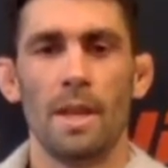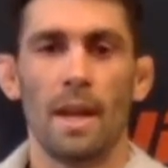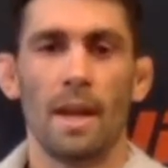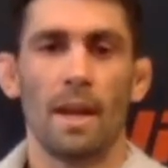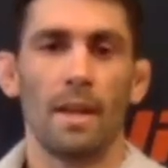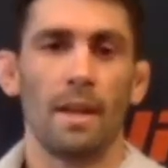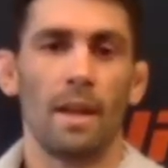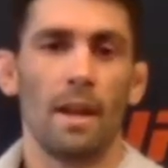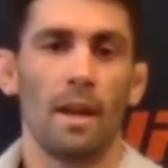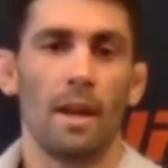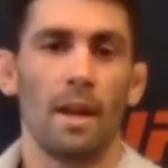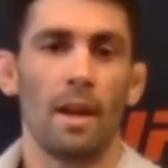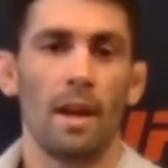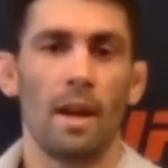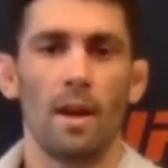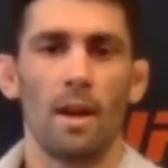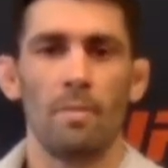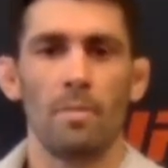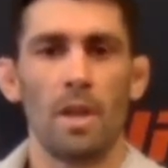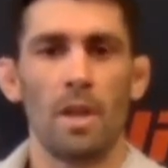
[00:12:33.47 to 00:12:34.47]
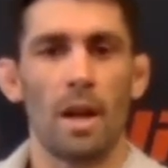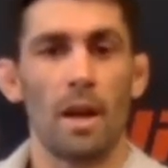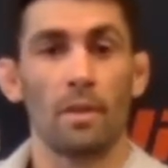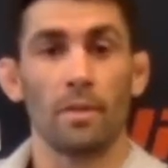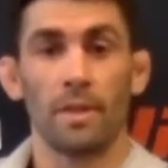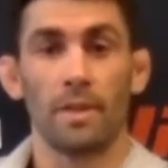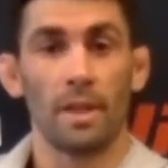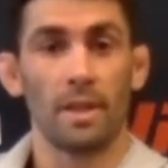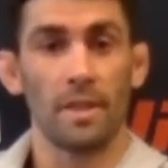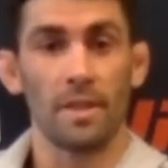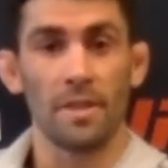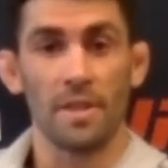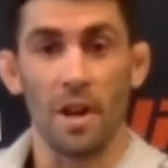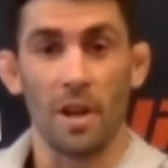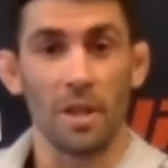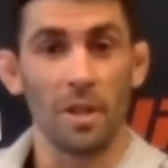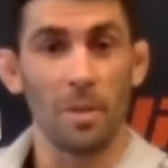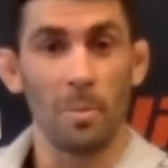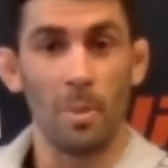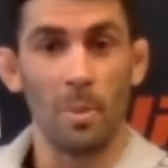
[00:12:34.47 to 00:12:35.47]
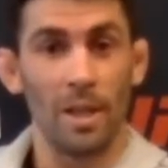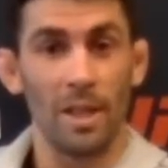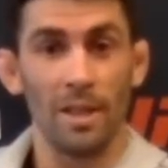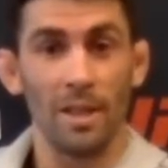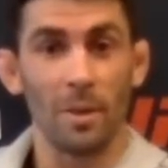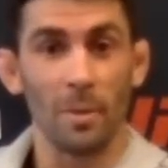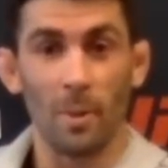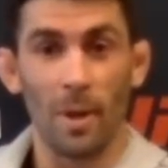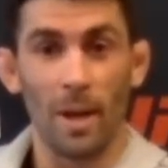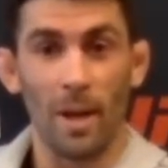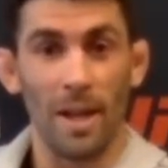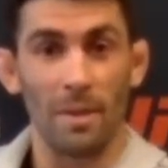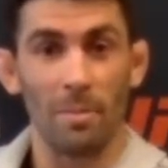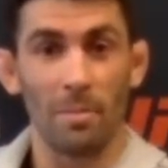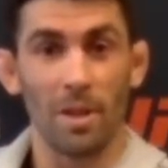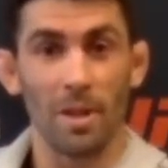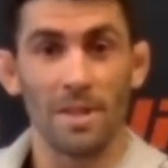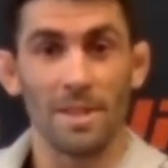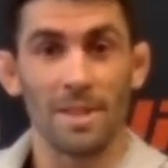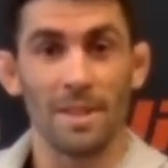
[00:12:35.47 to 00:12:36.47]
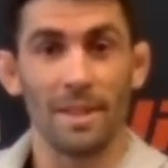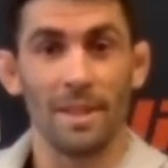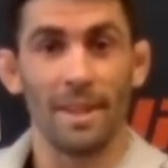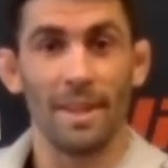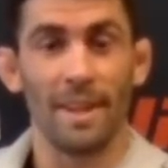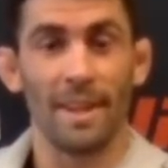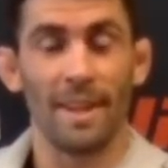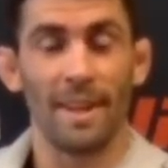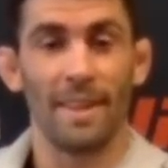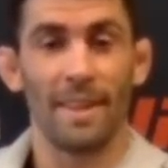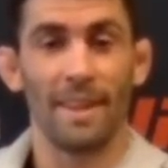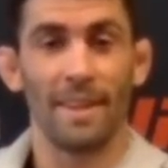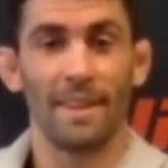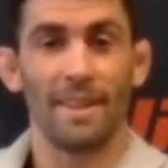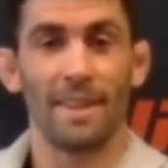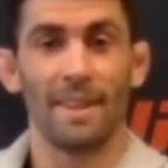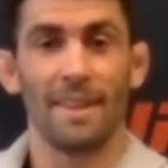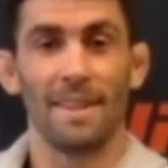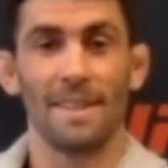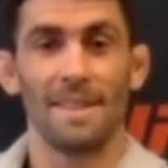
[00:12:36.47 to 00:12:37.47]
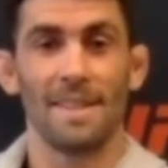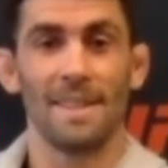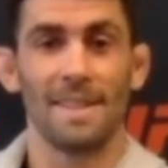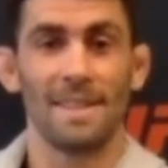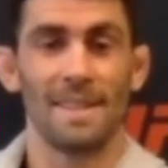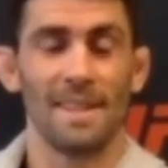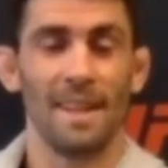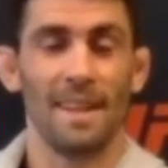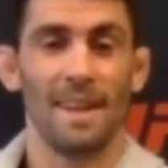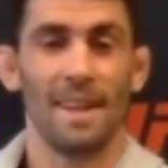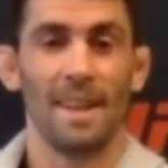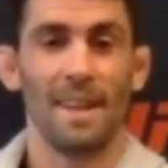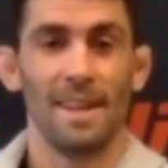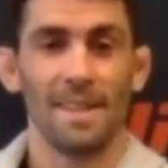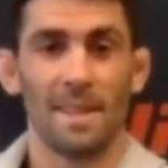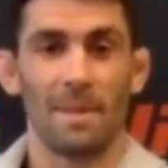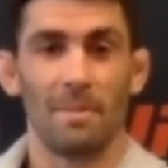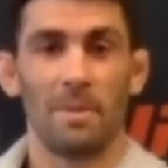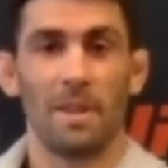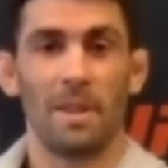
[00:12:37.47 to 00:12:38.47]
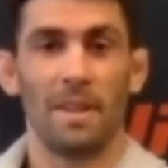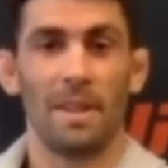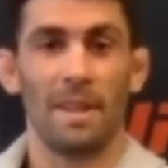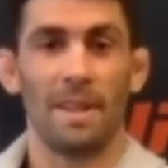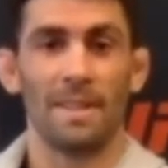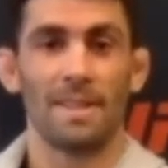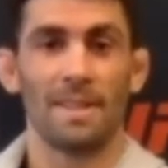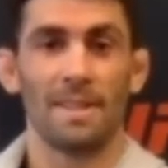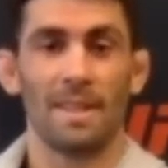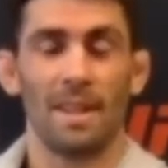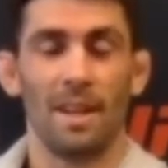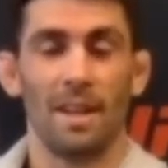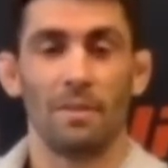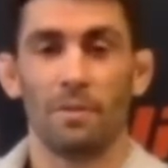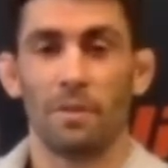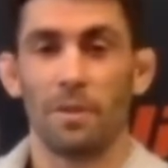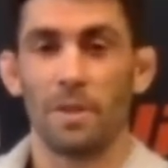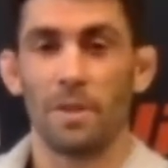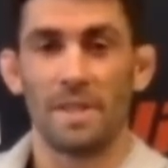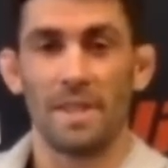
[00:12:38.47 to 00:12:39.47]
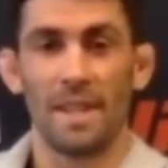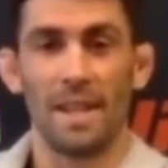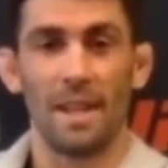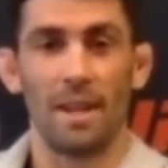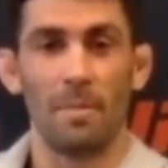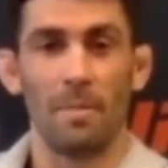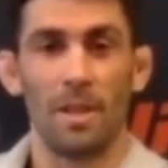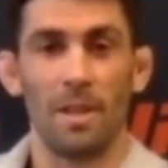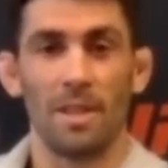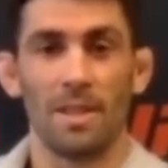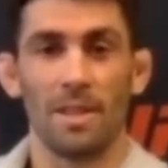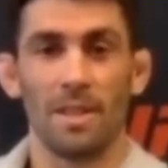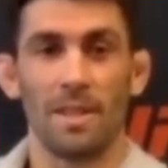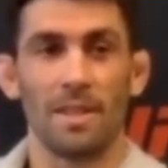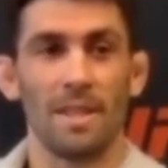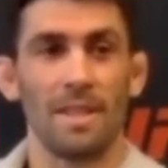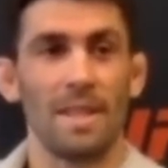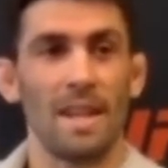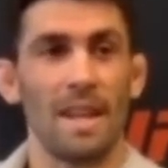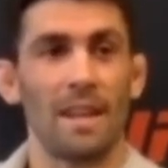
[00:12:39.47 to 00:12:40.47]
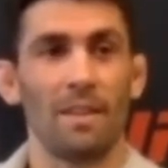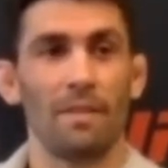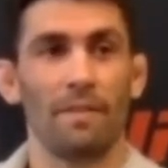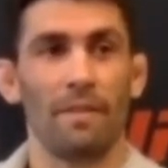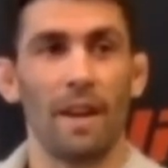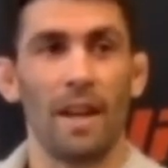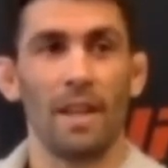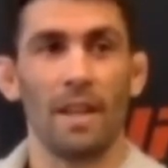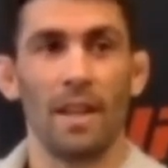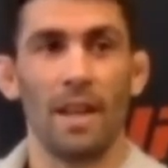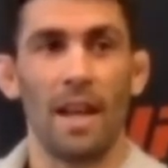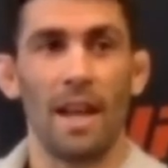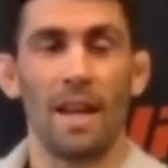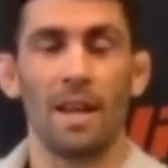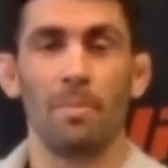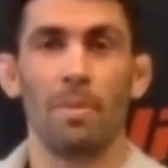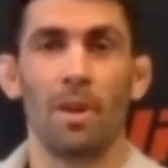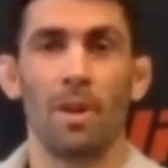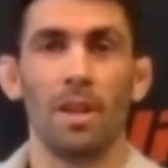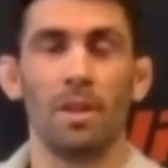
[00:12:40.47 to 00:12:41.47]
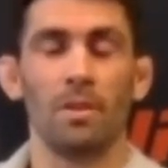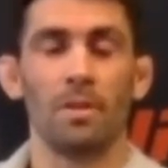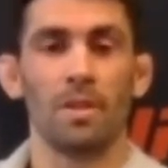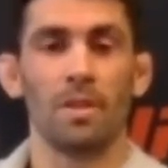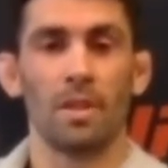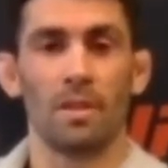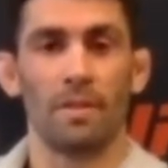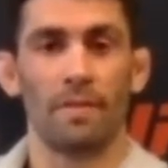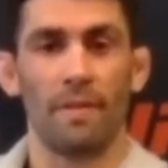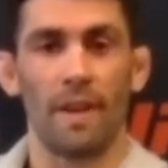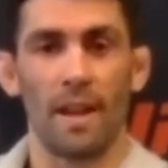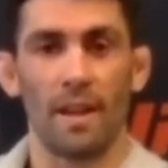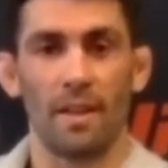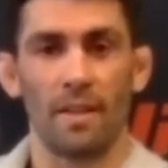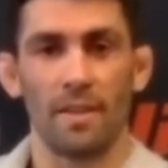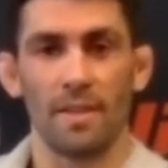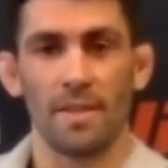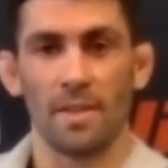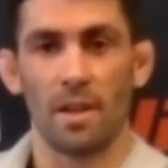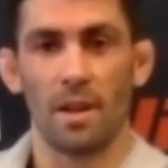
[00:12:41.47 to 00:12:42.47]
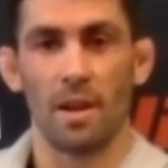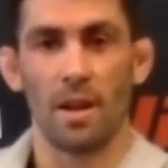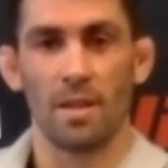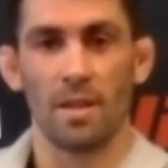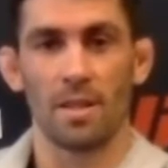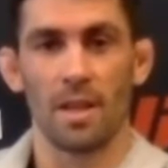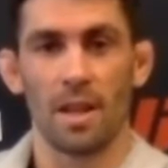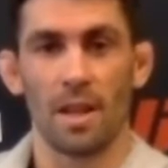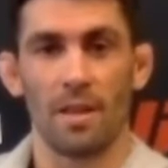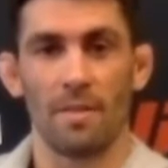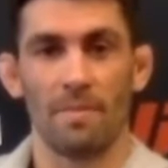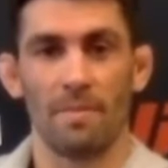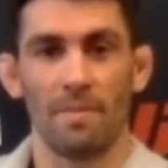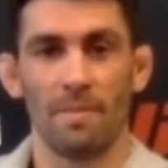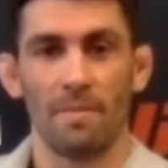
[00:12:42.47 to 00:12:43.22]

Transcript: Yeah, not I mean, I don't think there's argument either way, personally. I think that this is something that's unforeseen. I mean, to, to take a fight, anybody who took a fight on this card has got